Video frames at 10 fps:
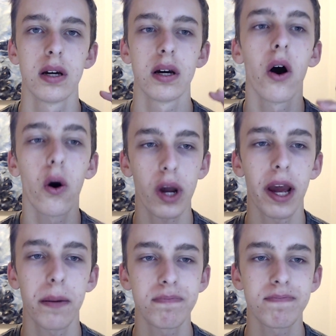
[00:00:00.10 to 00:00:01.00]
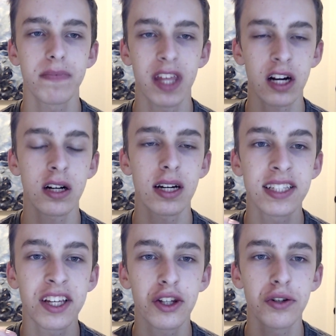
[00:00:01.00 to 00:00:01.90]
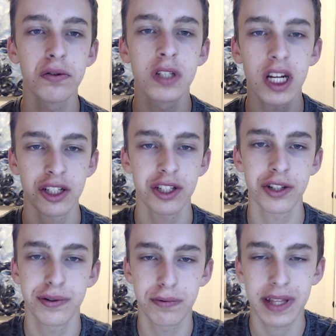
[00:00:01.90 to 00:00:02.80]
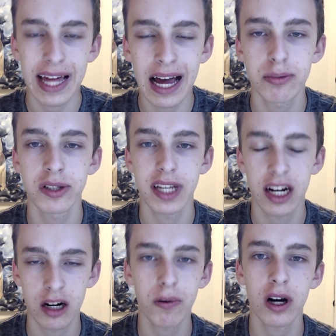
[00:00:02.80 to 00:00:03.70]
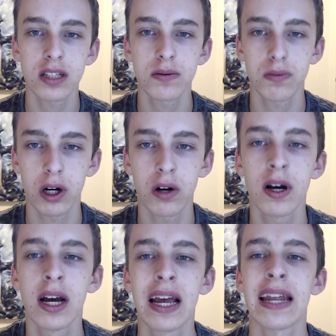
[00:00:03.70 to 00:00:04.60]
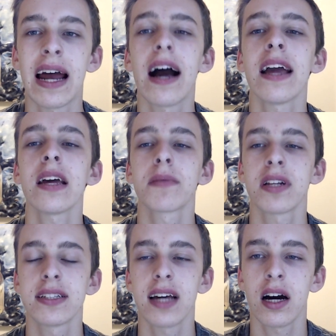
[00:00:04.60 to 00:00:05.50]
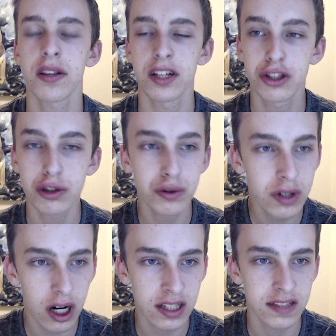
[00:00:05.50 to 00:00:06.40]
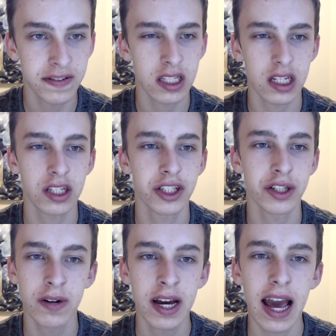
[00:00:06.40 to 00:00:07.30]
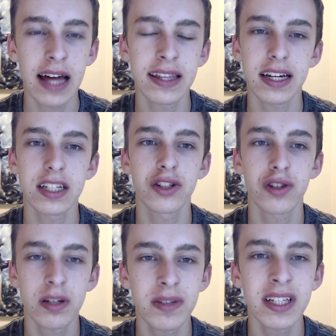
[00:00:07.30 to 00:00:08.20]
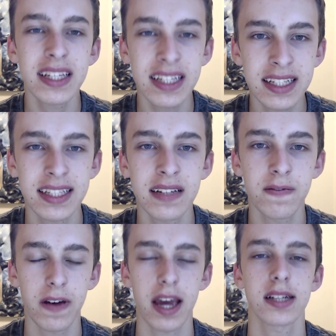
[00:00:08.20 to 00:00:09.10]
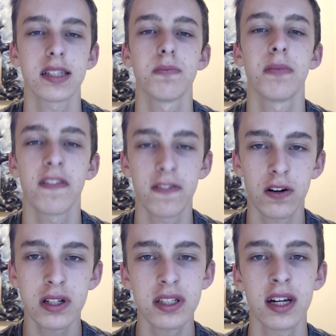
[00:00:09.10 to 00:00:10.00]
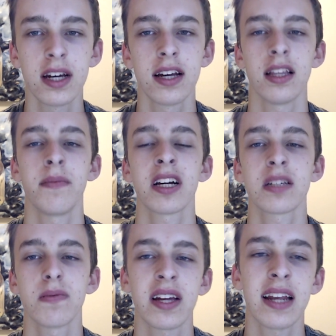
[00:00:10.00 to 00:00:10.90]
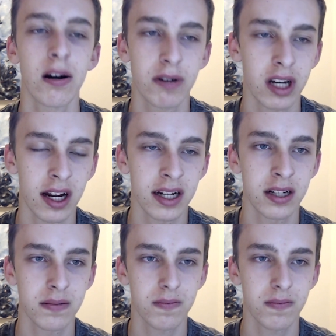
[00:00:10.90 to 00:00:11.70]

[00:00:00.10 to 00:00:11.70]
Okay, there is a huge issue with Apple's AirPods Pro, and I am going to tell the true cause of this issue and the extremely easy fix. But first, let me explain how we got here.